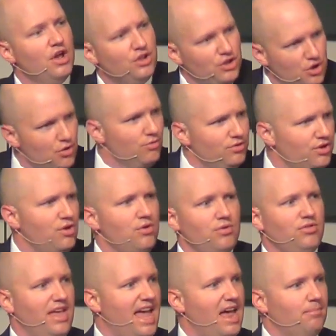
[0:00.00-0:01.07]
You do
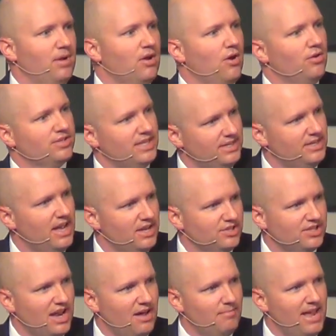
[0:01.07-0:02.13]
that because it
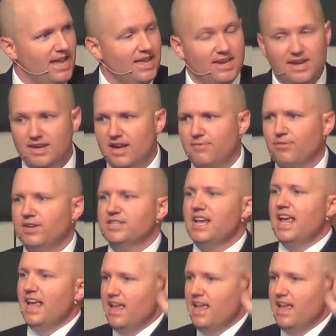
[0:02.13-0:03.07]
does not make any difference